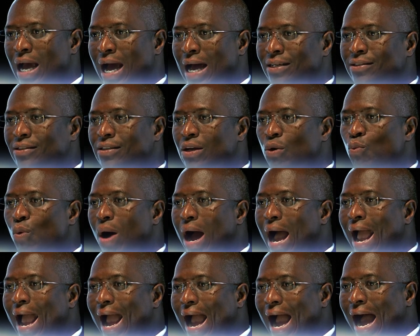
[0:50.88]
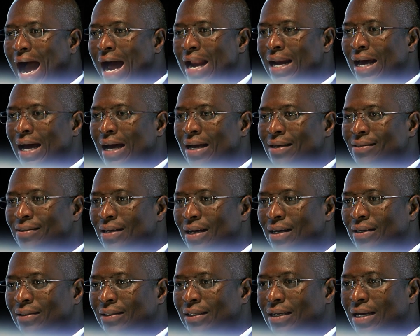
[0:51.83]
And it said, while Annas
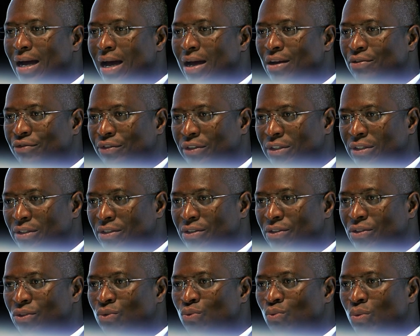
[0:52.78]
and Caiaphas